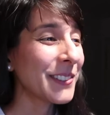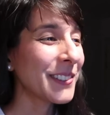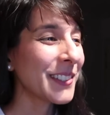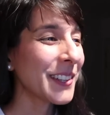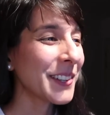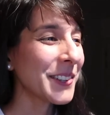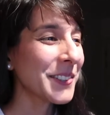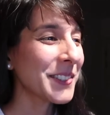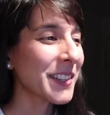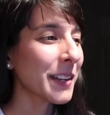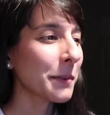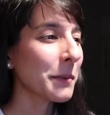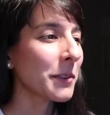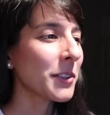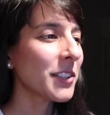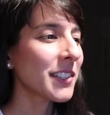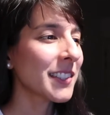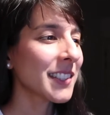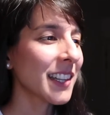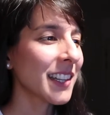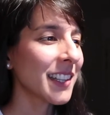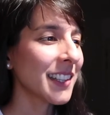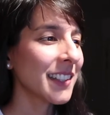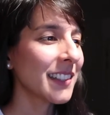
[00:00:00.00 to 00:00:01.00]
Who knows? And I mean, you're
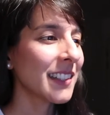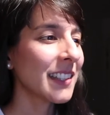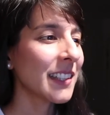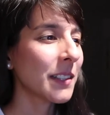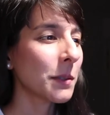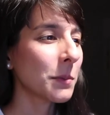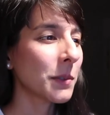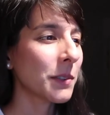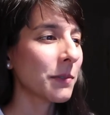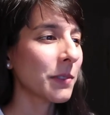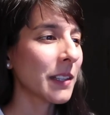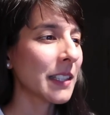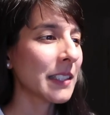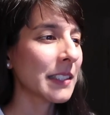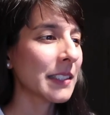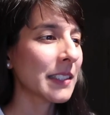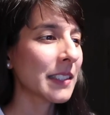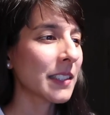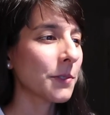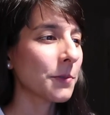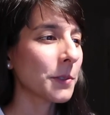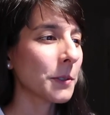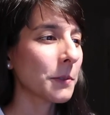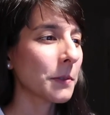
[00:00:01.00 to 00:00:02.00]
starting the year with Venus
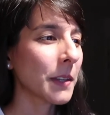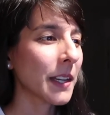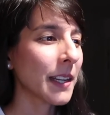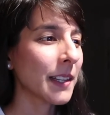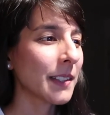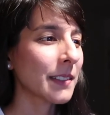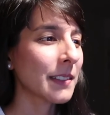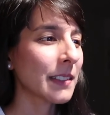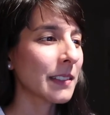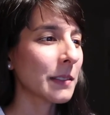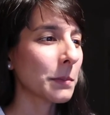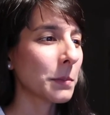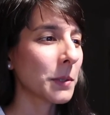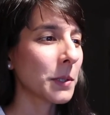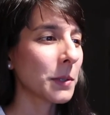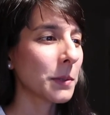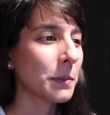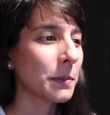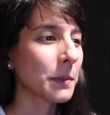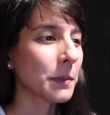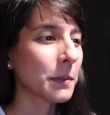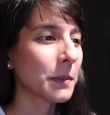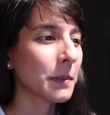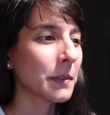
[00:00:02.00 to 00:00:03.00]
in the fifth house. It's
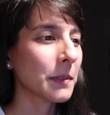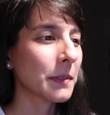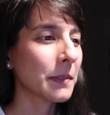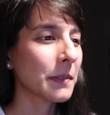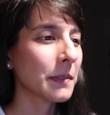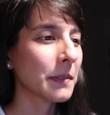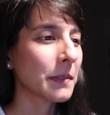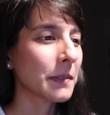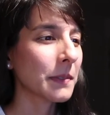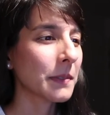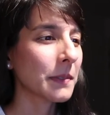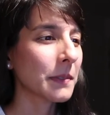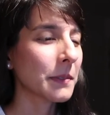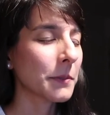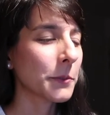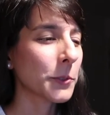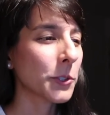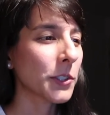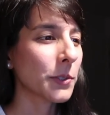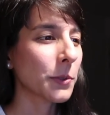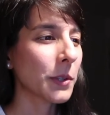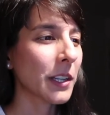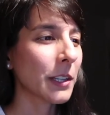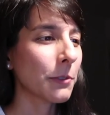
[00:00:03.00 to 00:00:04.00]
beautiful,
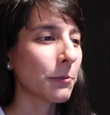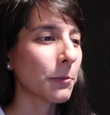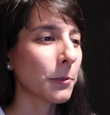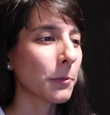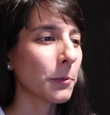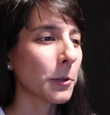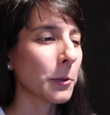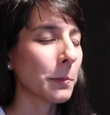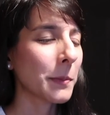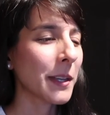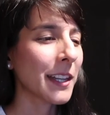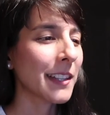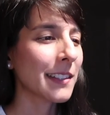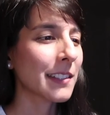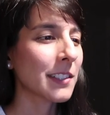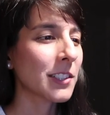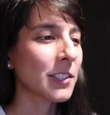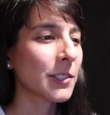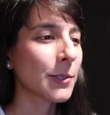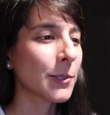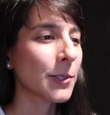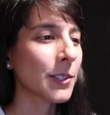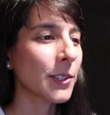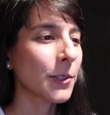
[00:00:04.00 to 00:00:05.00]
which is great for romance,
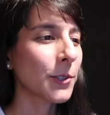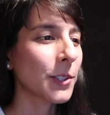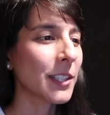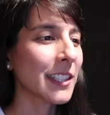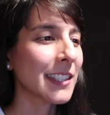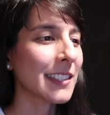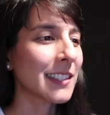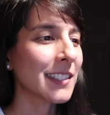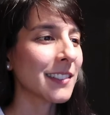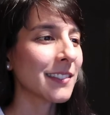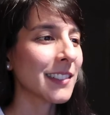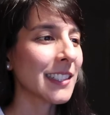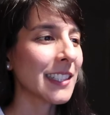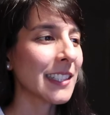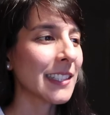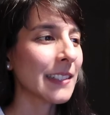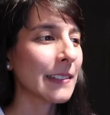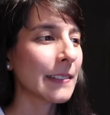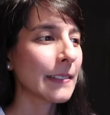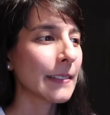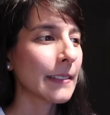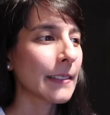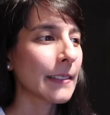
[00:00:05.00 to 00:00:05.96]
children, creativity